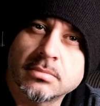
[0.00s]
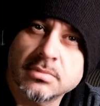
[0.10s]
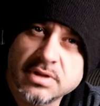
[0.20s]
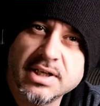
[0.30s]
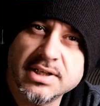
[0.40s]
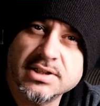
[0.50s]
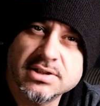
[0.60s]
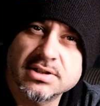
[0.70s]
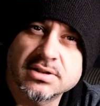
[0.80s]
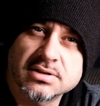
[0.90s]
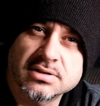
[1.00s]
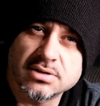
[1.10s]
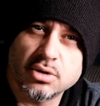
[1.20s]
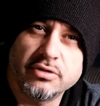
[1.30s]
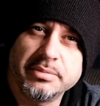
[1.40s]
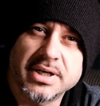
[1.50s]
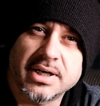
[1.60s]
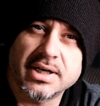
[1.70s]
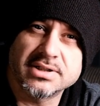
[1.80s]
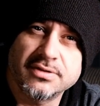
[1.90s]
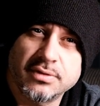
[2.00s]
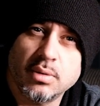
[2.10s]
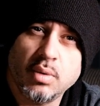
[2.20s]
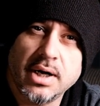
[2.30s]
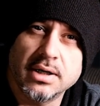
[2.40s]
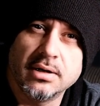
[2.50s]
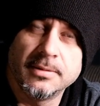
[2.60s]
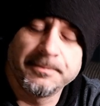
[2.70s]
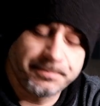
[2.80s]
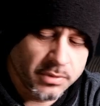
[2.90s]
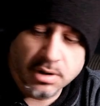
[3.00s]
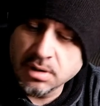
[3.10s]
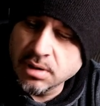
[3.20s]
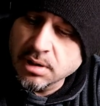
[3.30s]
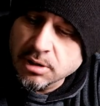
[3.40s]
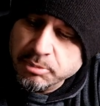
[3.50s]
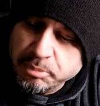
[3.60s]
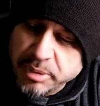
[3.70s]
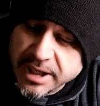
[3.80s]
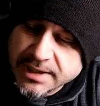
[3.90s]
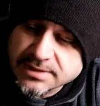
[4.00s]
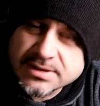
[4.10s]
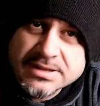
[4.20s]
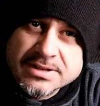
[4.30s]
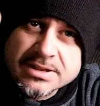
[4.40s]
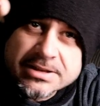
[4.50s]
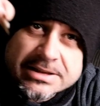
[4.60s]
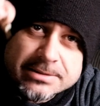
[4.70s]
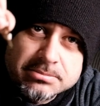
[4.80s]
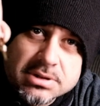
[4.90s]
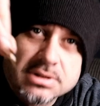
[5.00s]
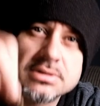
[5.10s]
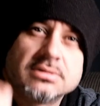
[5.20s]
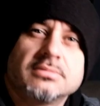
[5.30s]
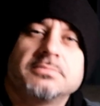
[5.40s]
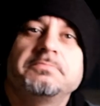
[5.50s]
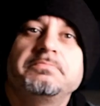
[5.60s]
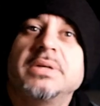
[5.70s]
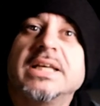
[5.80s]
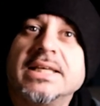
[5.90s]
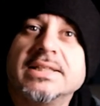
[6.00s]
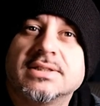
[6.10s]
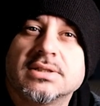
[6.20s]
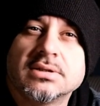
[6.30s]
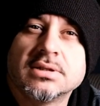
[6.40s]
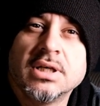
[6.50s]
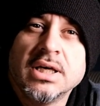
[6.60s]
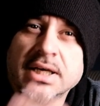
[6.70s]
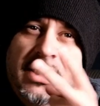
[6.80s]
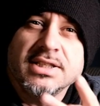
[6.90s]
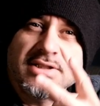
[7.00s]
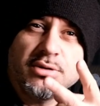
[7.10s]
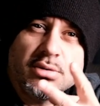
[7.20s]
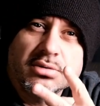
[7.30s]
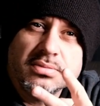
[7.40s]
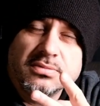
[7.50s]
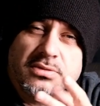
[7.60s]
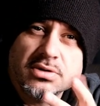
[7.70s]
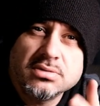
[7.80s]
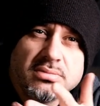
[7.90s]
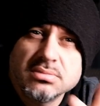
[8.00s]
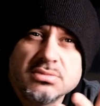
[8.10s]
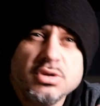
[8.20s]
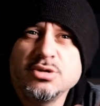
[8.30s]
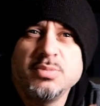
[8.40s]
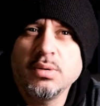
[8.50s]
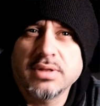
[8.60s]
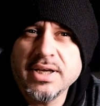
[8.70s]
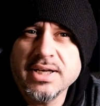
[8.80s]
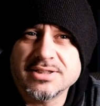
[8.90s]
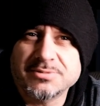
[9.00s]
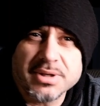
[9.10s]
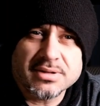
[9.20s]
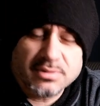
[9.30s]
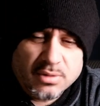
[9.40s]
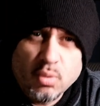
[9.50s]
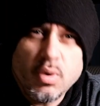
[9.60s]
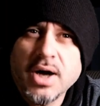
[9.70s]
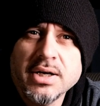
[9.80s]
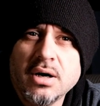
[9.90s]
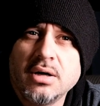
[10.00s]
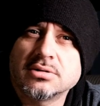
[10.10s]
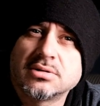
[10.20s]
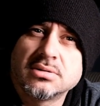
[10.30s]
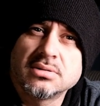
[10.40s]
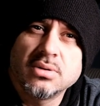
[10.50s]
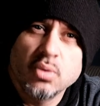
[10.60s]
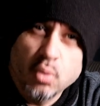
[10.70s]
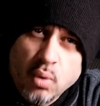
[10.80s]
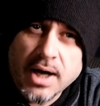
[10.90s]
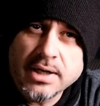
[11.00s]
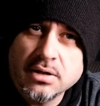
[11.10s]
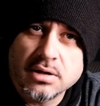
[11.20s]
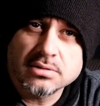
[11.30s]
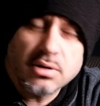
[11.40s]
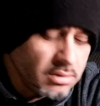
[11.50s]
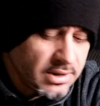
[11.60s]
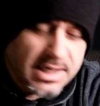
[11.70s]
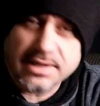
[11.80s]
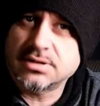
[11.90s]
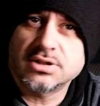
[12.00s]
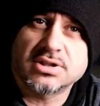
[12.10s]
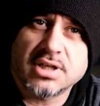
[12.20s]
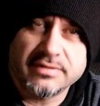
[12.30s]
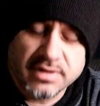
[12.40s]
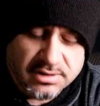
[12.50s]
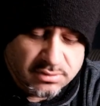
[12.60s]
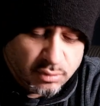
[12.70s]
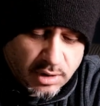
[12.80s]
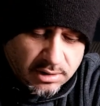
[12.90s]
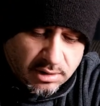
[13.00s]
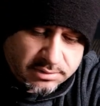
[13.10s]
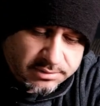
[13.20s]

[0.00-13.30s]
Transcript: This drove me crazy for a while. Print the number, please. It's two small things, but why not? Why not? All the cartridges have this. Why not?